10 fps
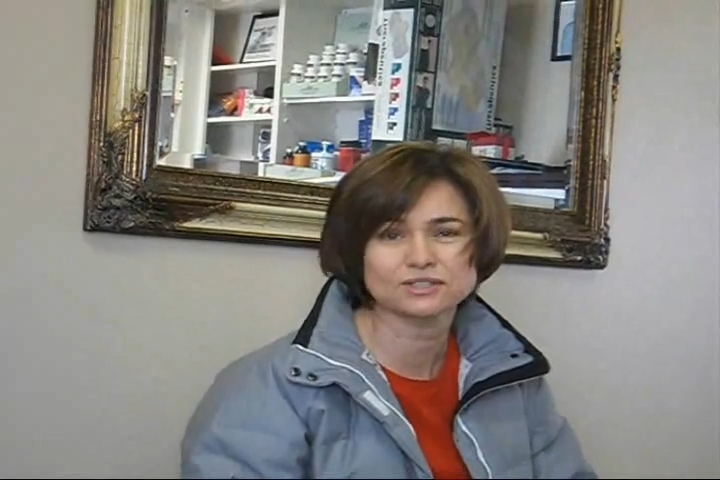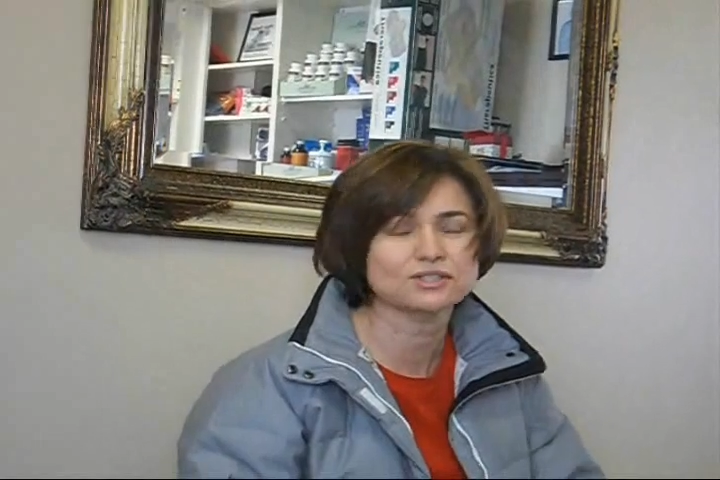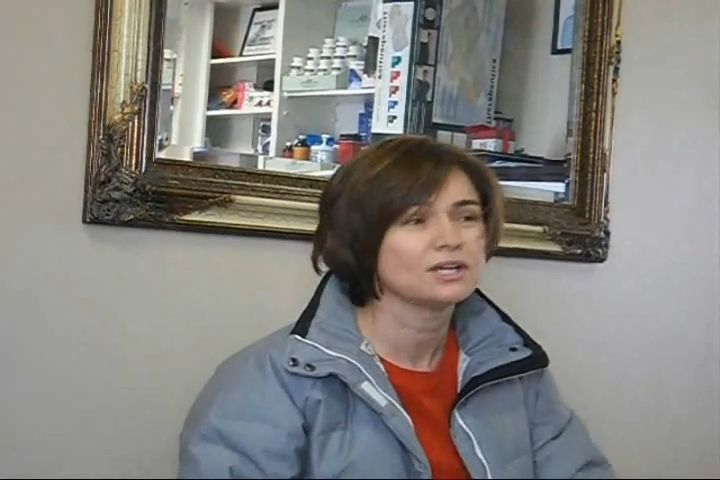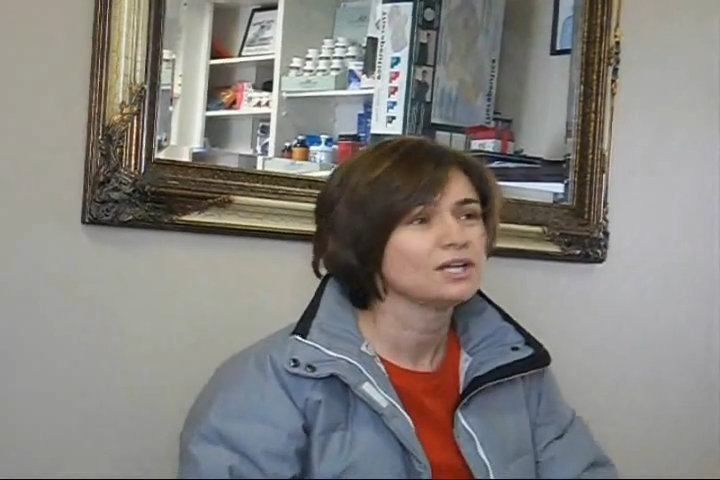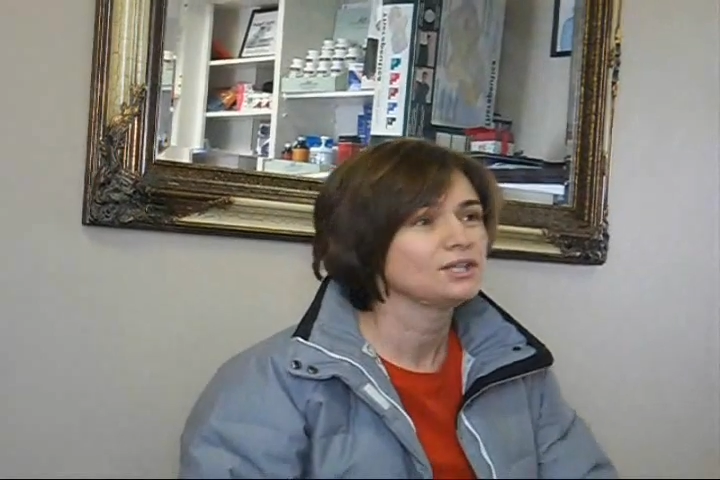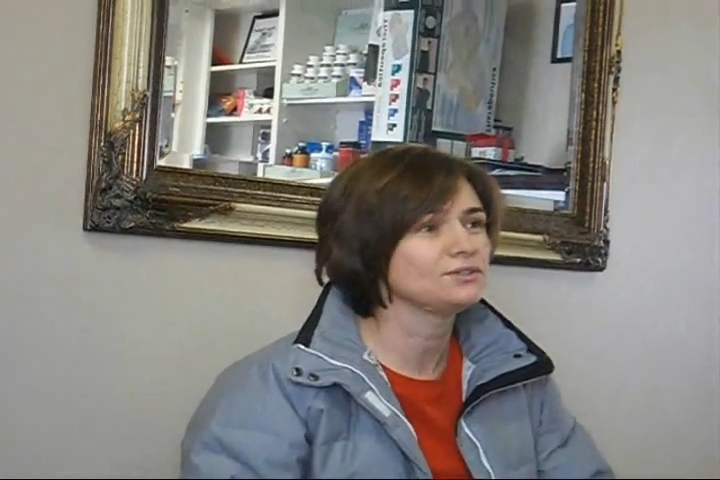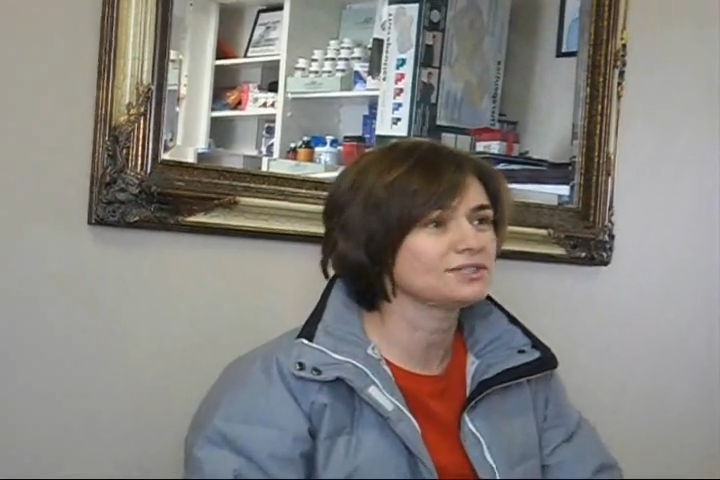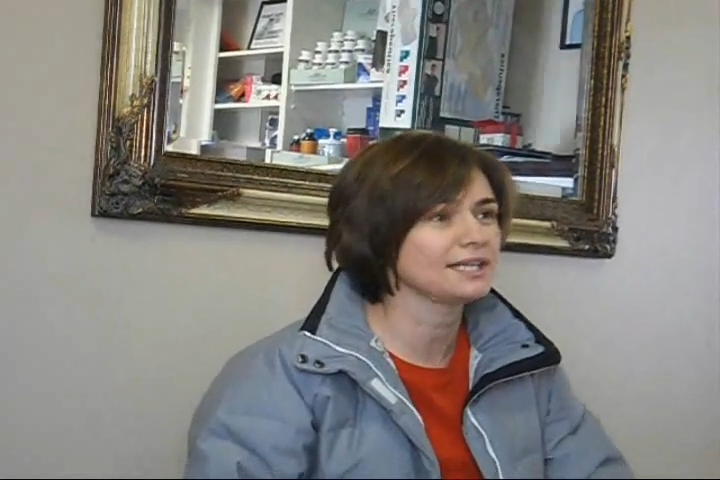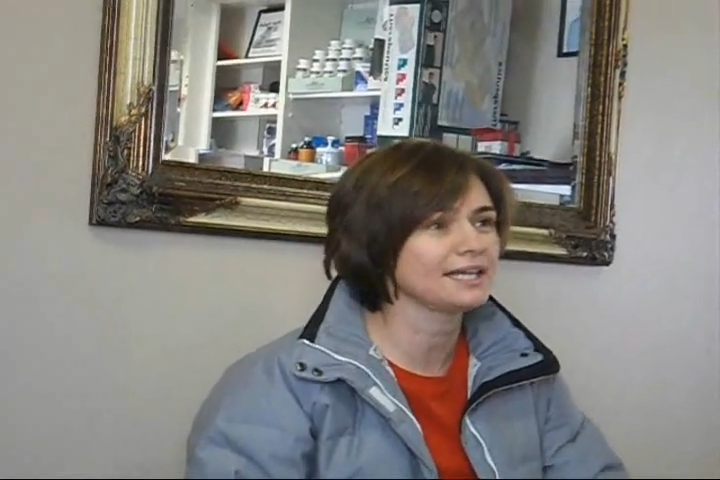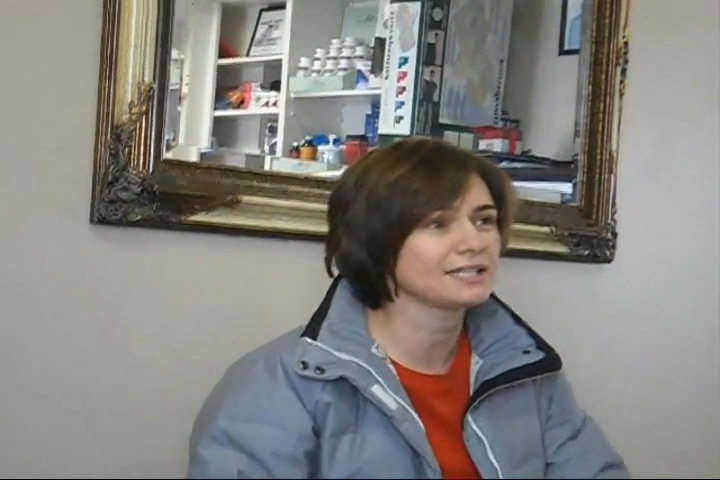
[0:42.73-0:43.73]
He goes,
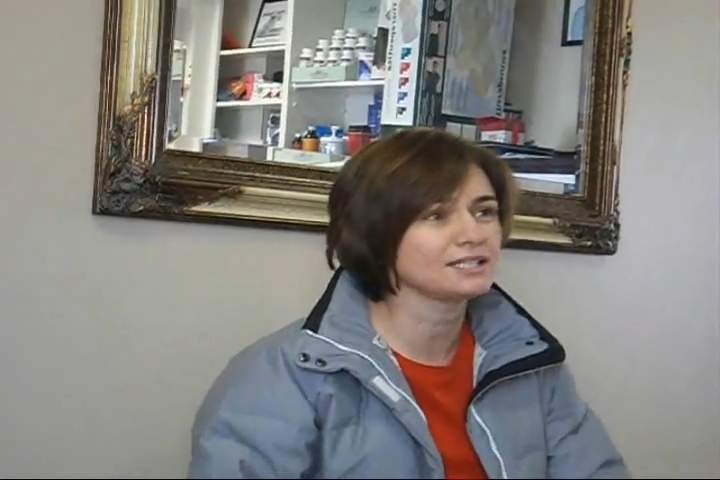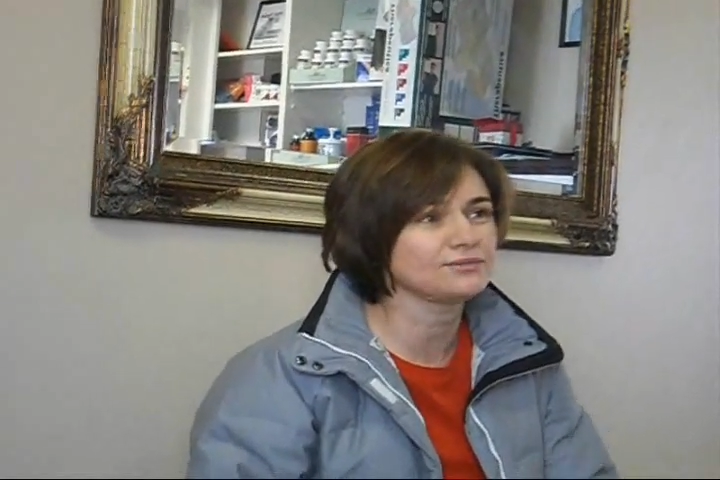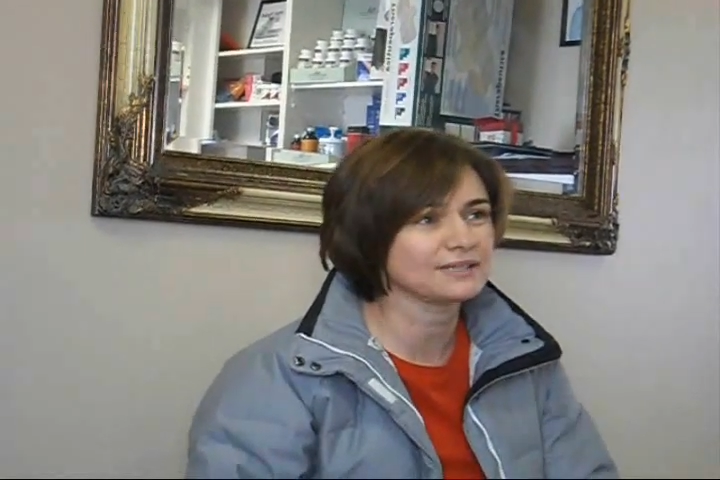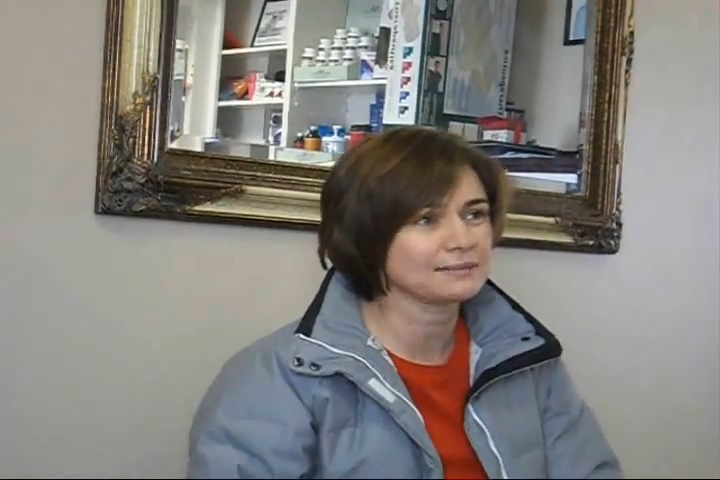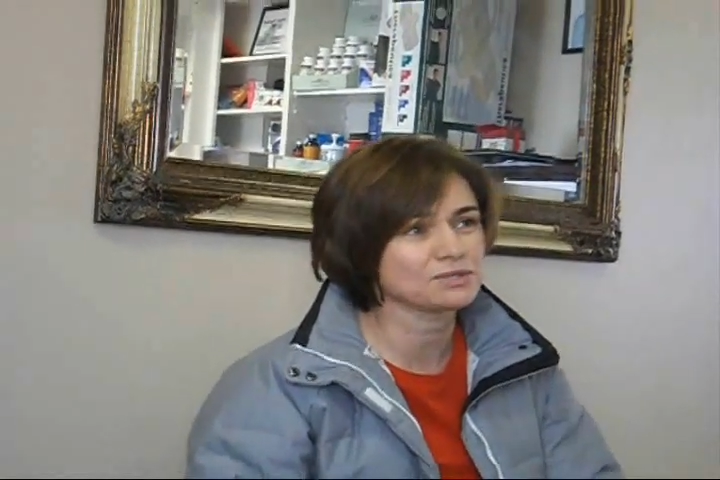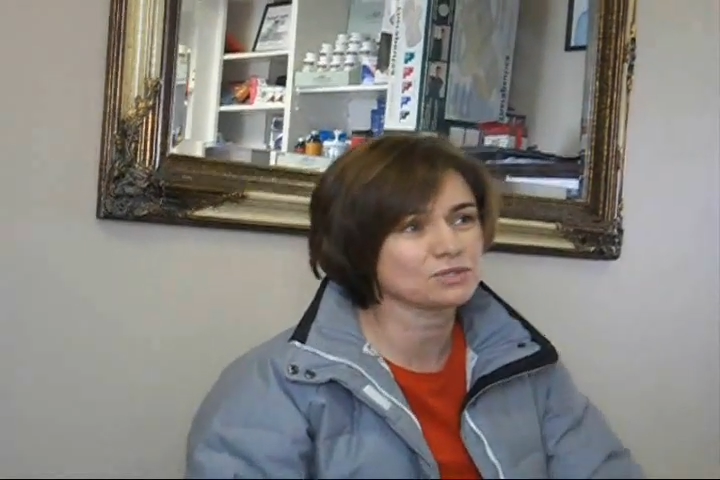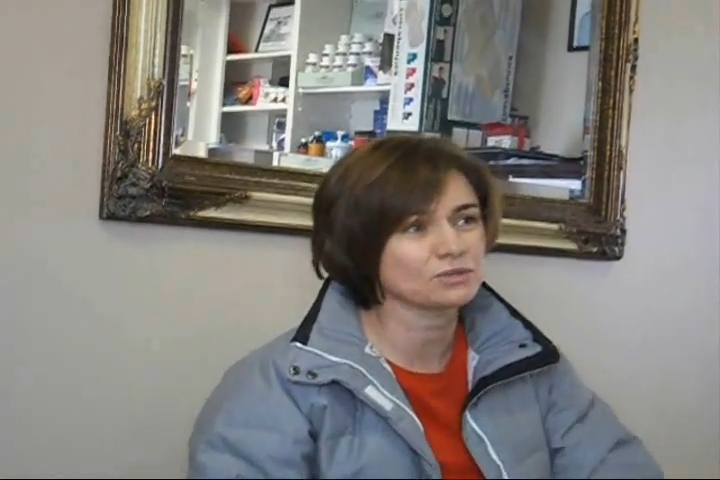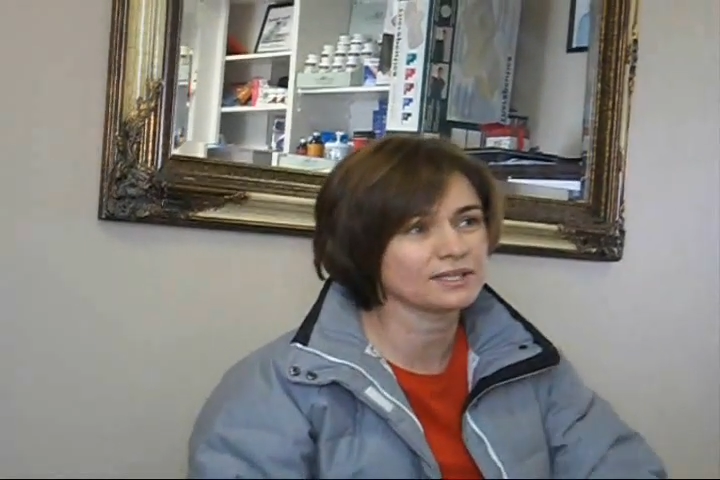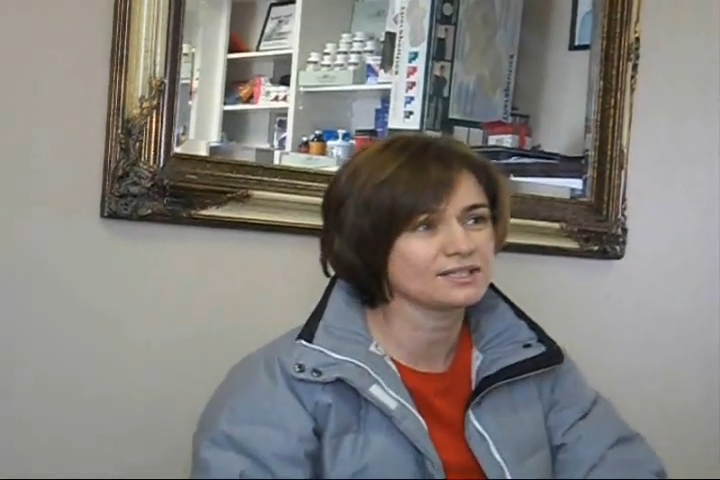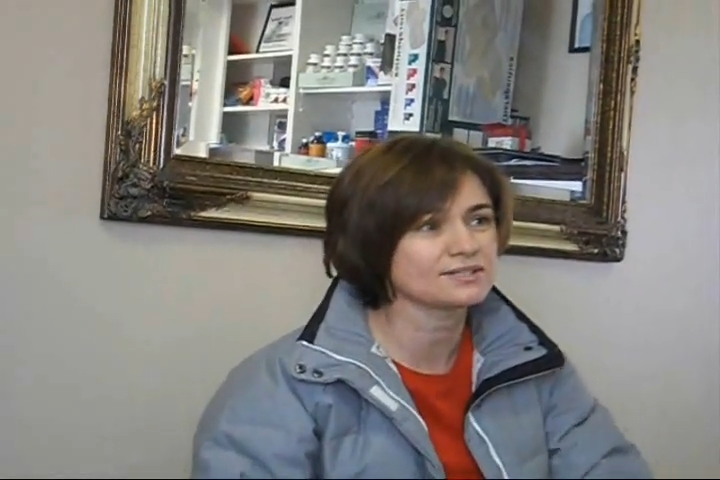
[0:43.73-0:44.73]
you take
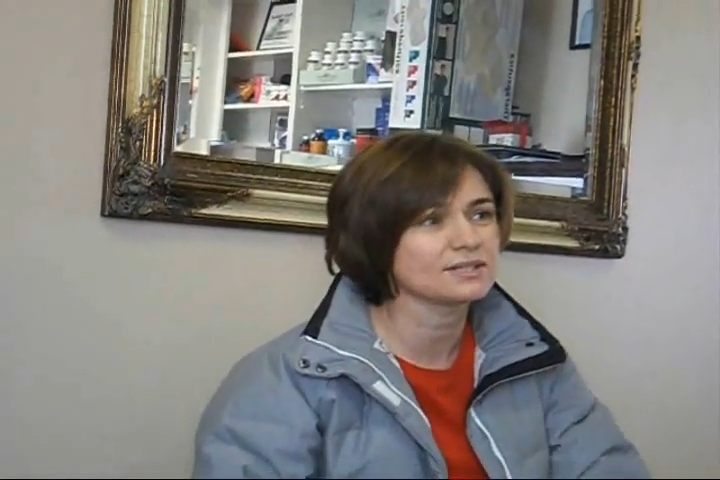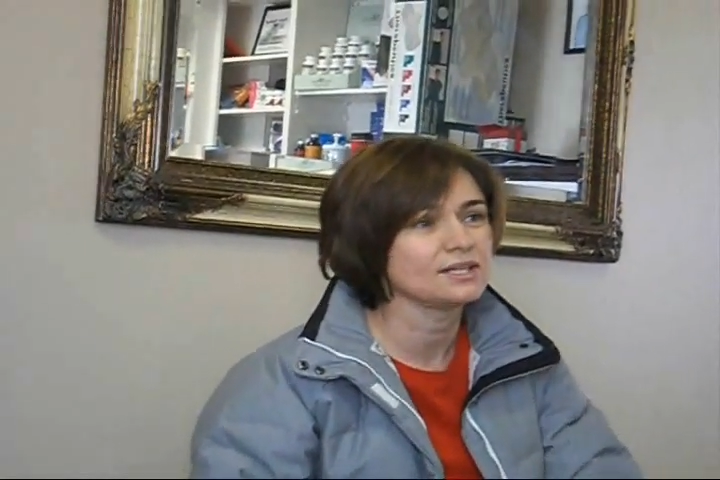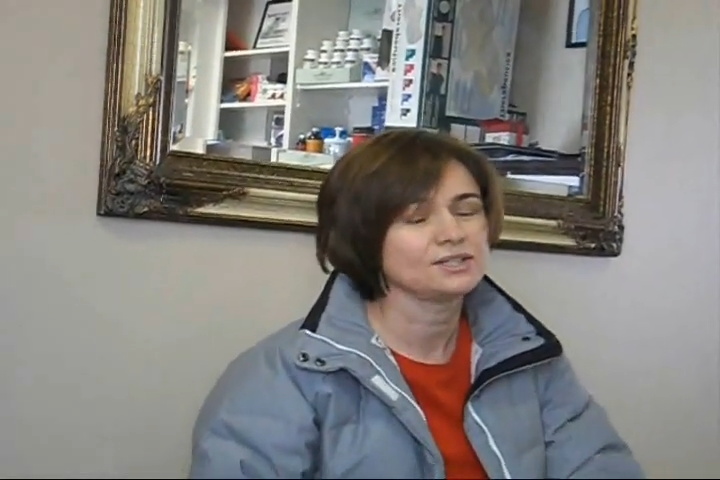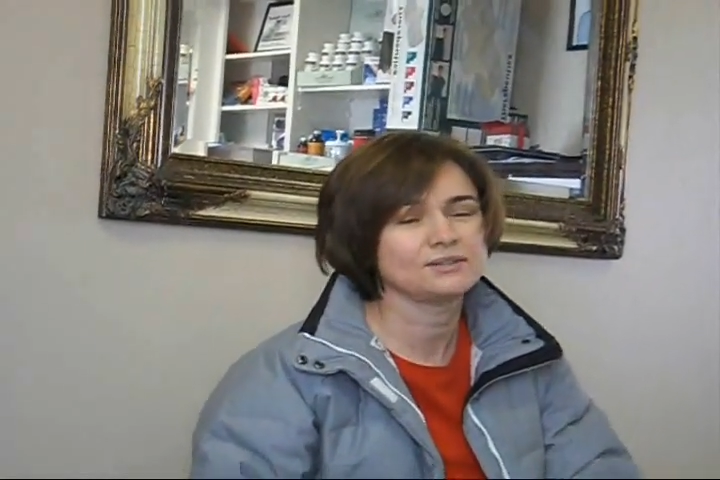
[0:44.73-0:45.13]
anti-inflammatories,